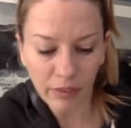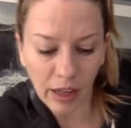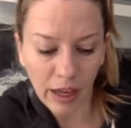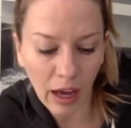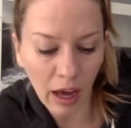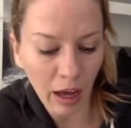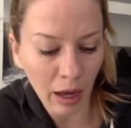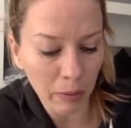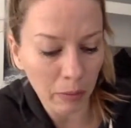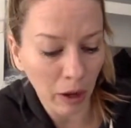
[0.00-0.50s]

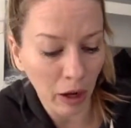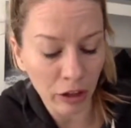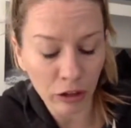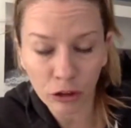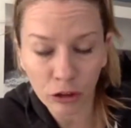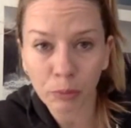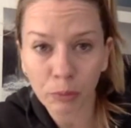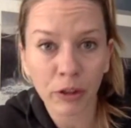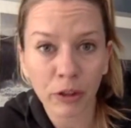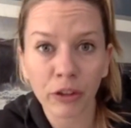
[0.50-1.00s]

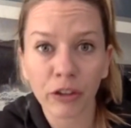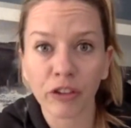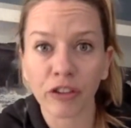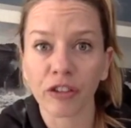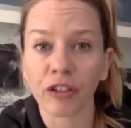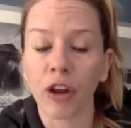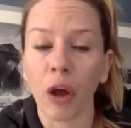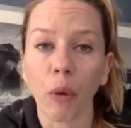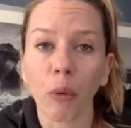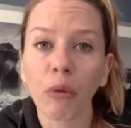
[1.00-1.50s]
Entrepreneurs
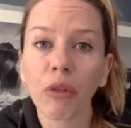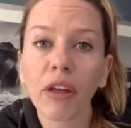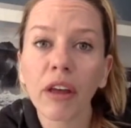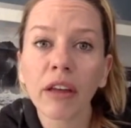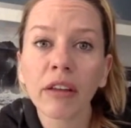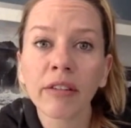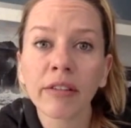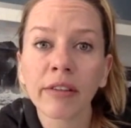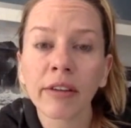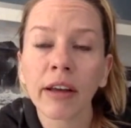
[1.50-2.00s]
know
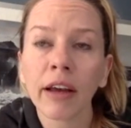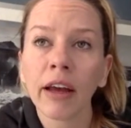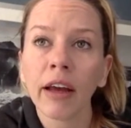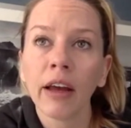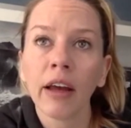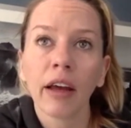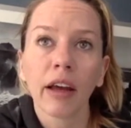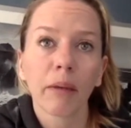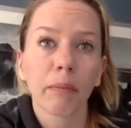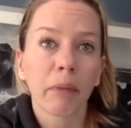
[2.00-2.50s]
this
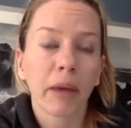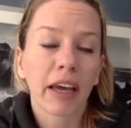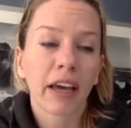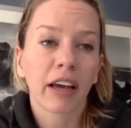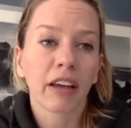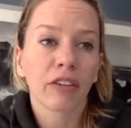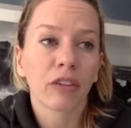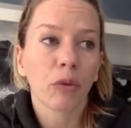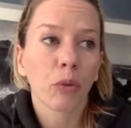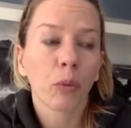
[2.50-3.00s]

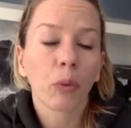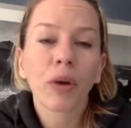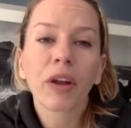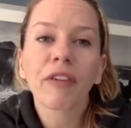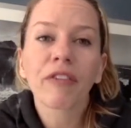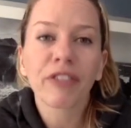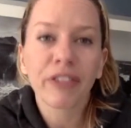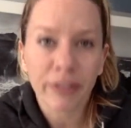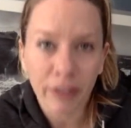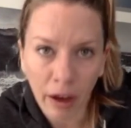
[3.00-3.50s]
because
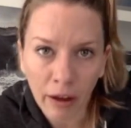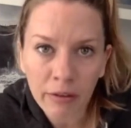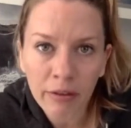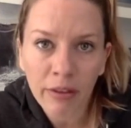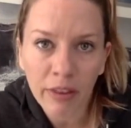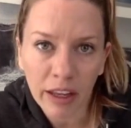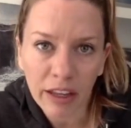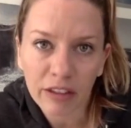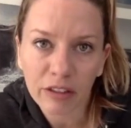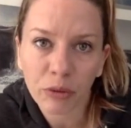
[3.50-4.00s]
we've done
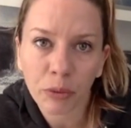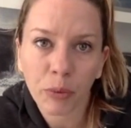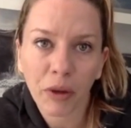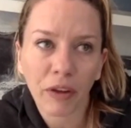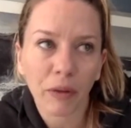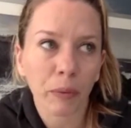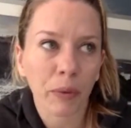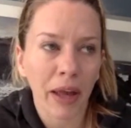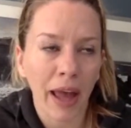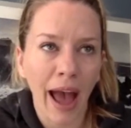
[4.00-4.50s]
this.
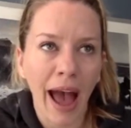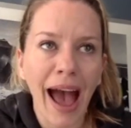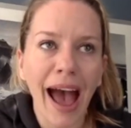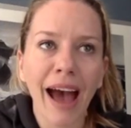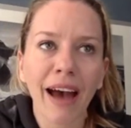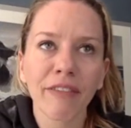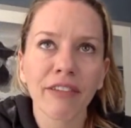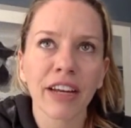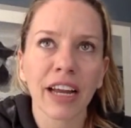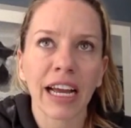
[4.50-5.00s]
We
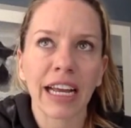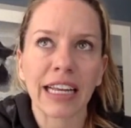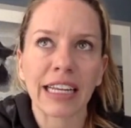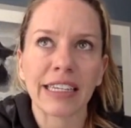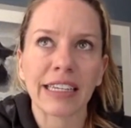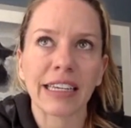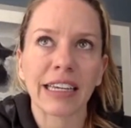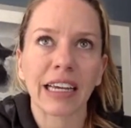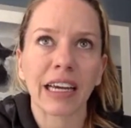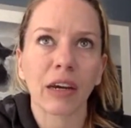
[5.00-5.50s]
have an
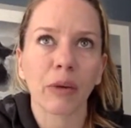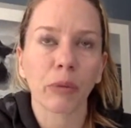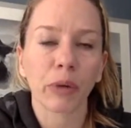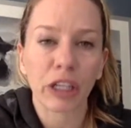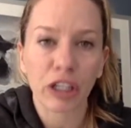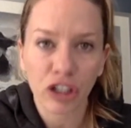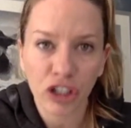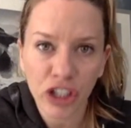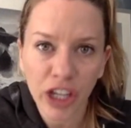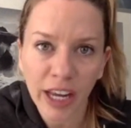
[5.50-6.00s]
idea, we
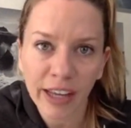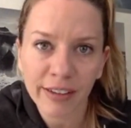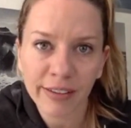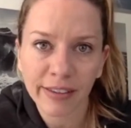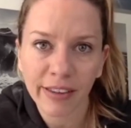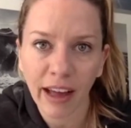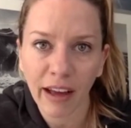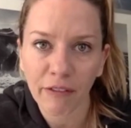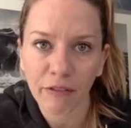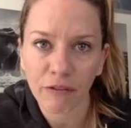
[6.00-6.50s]
chase
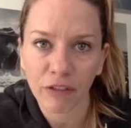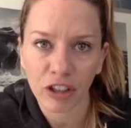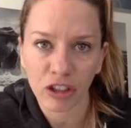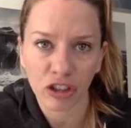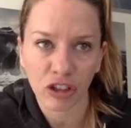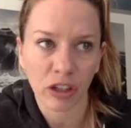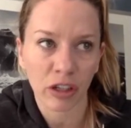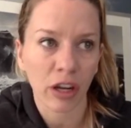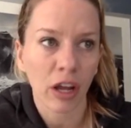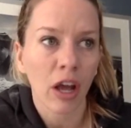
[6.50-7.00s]
that
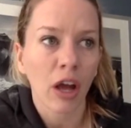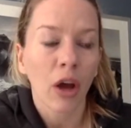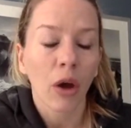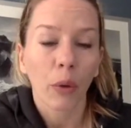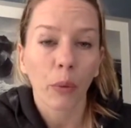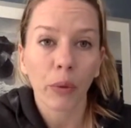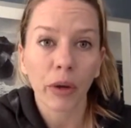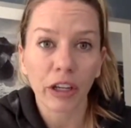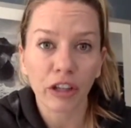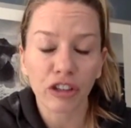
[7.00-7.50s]
vision,
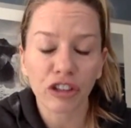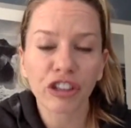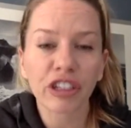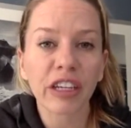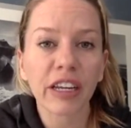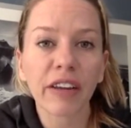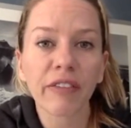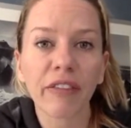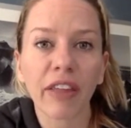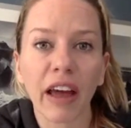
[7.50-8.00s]
we
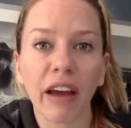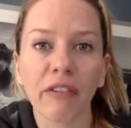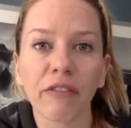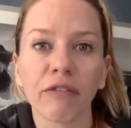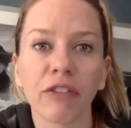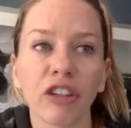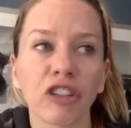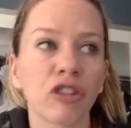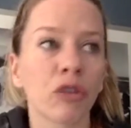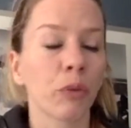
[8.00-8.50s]
achieve that
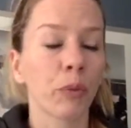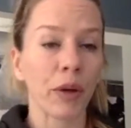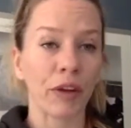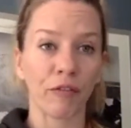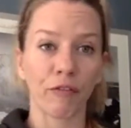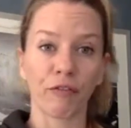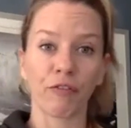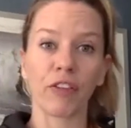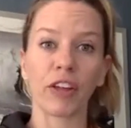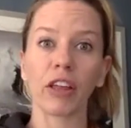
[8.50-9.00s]
vision, we
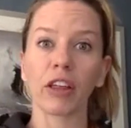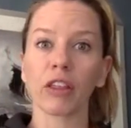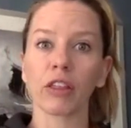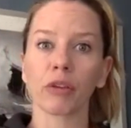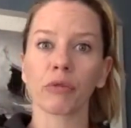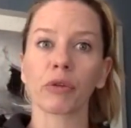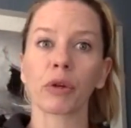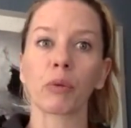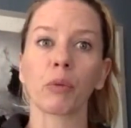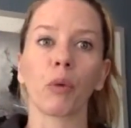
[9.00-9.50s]
feel the
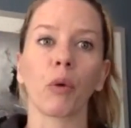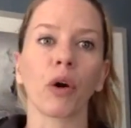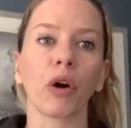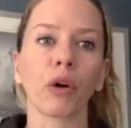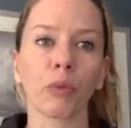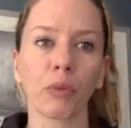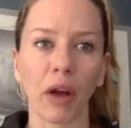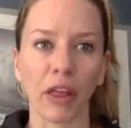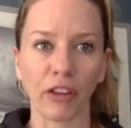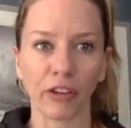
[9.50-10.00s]

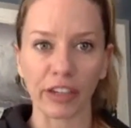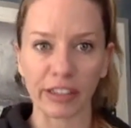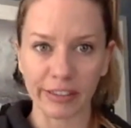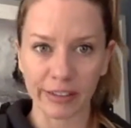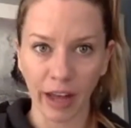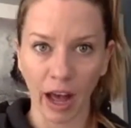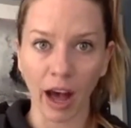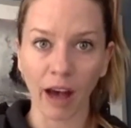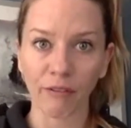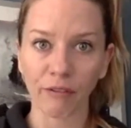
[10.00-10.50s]
reward, whether it's
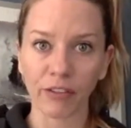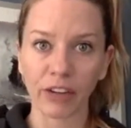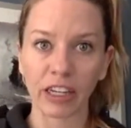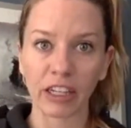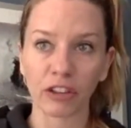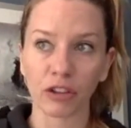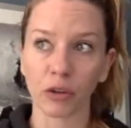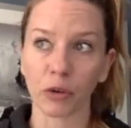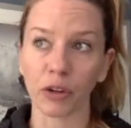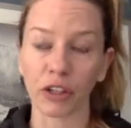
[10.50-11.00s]

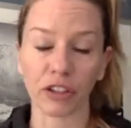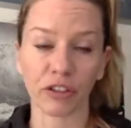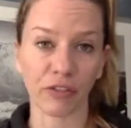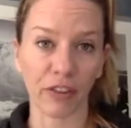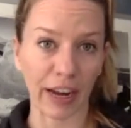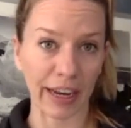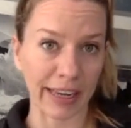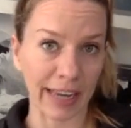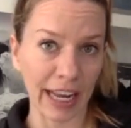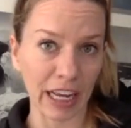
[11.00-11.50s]
confidence or it's
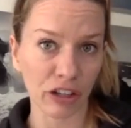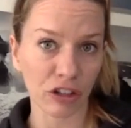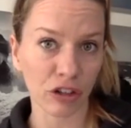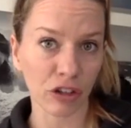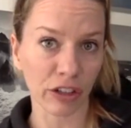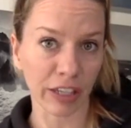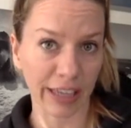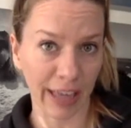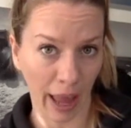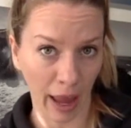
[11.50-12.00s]

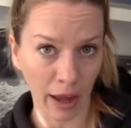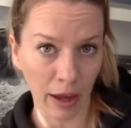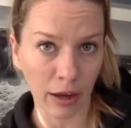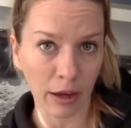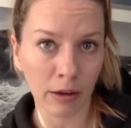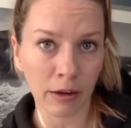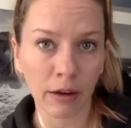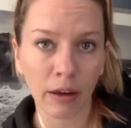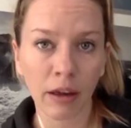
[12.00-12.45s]
financial gain.